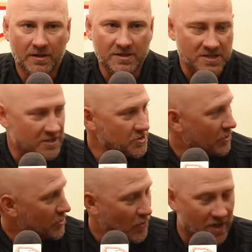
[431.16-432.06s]
He's actually
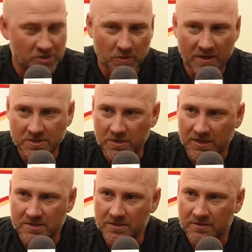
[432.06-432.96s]
already graduated, so
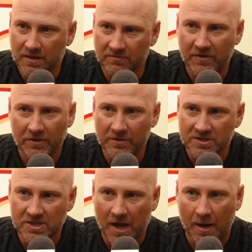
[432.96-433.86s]
that's a feather in
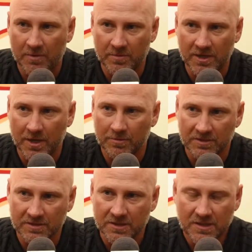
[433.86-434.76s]
his cap, and being able to